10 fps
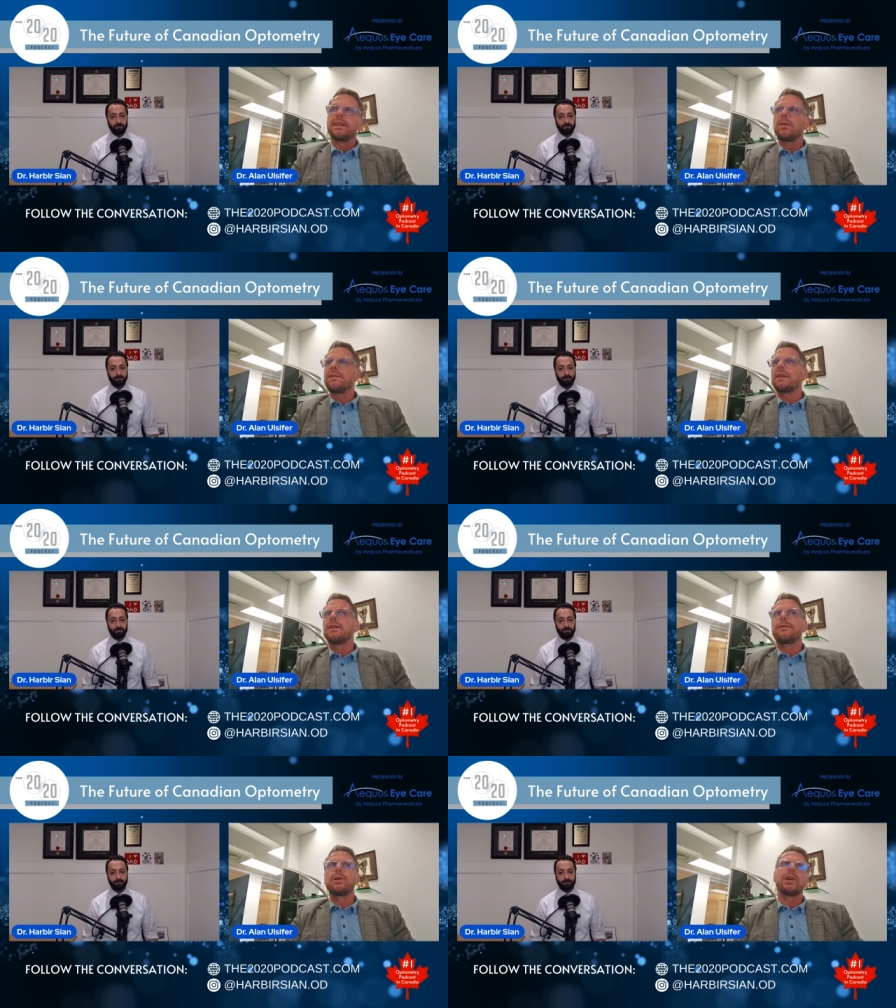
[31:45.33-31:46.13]
I
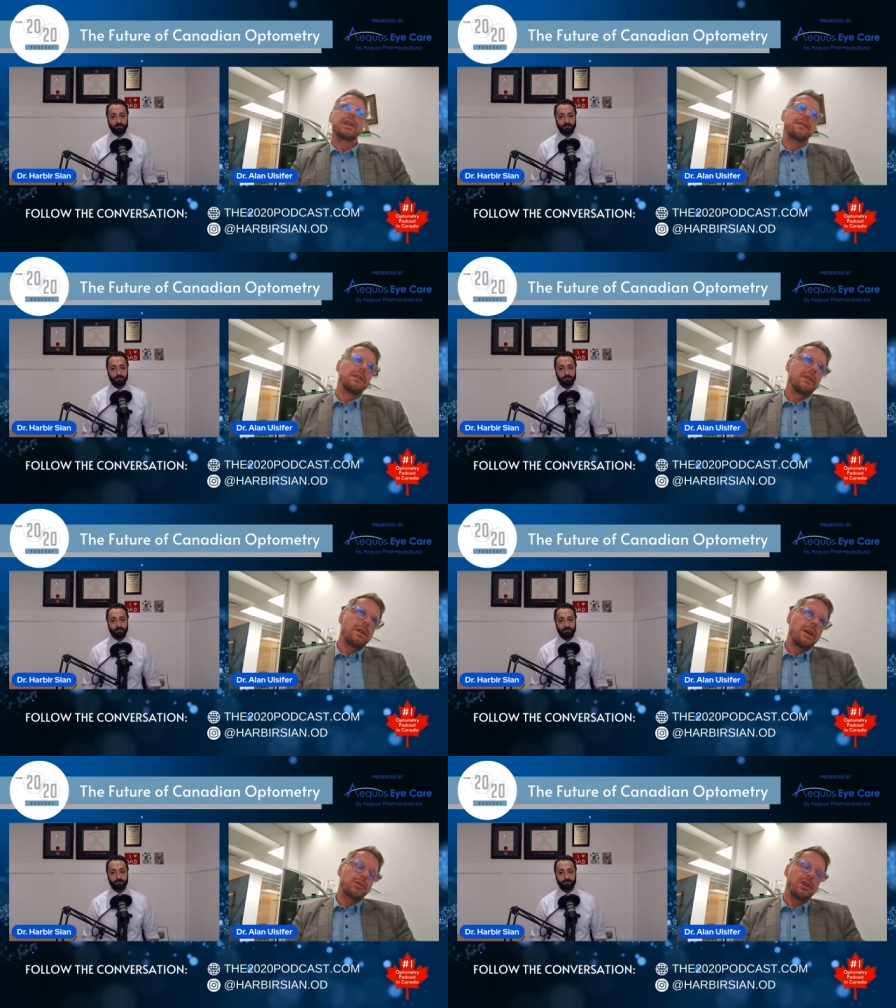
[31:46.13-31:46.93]
think if we look at
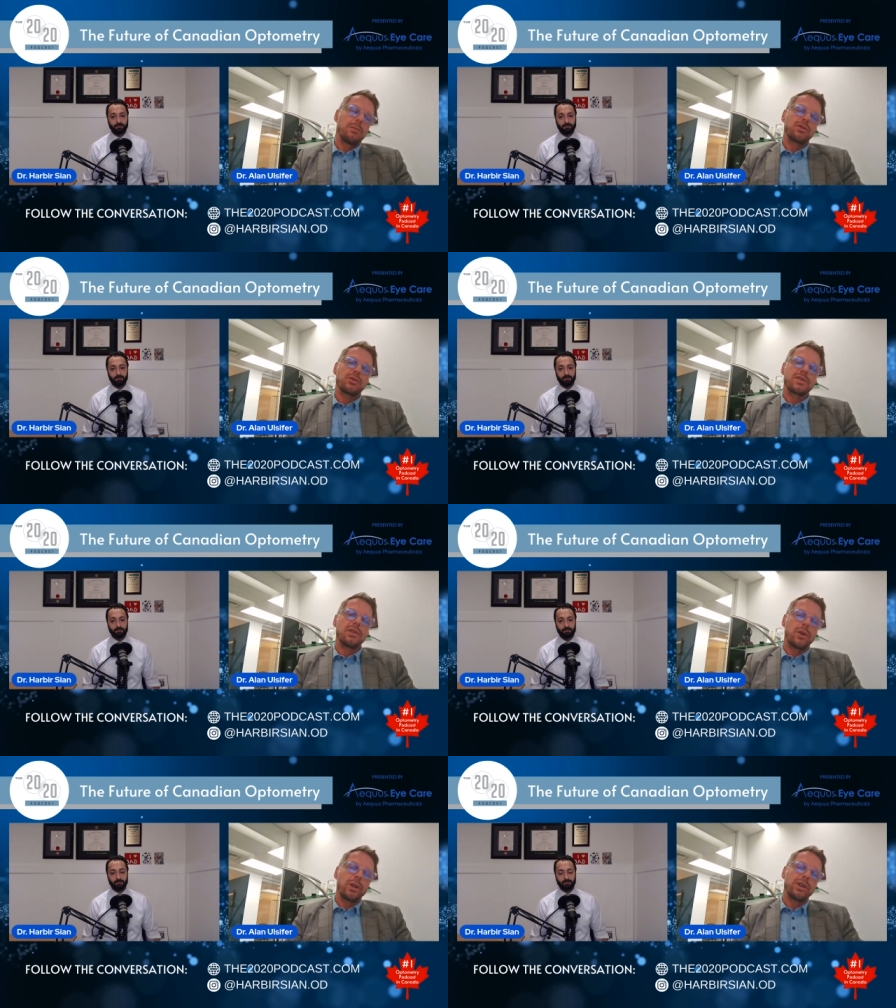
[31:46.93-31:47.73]
the optometrist
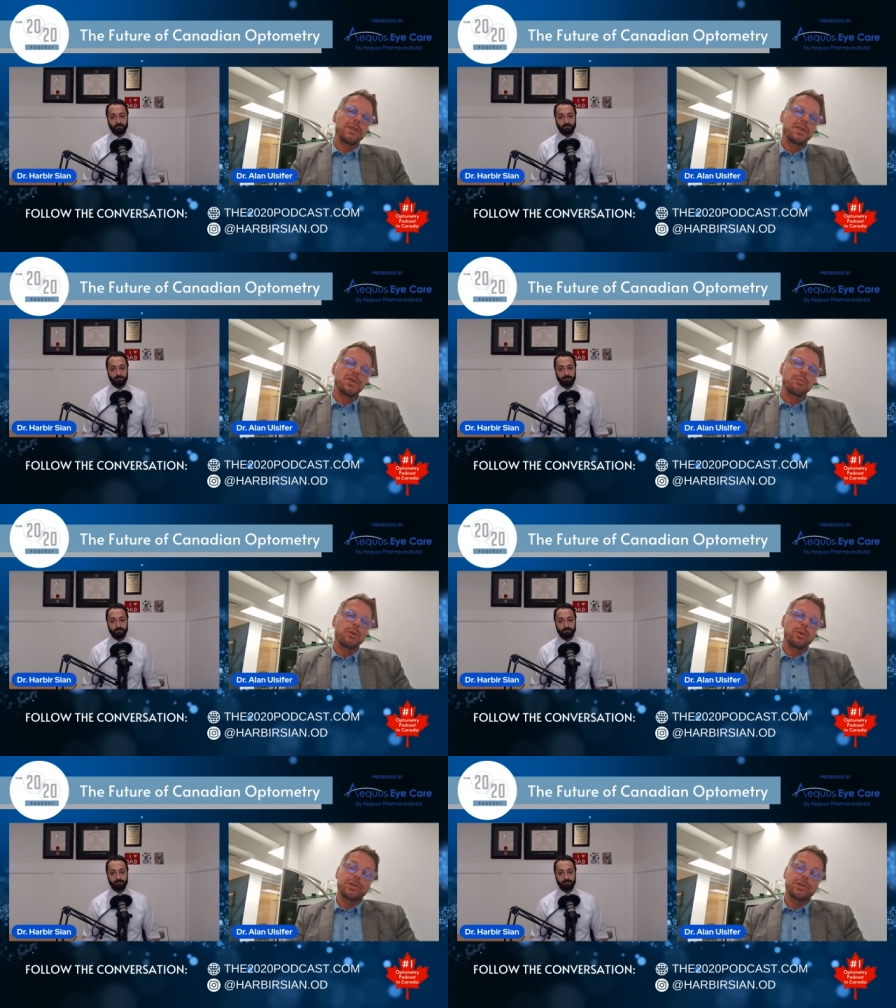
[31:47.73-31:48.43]
loyal consumer,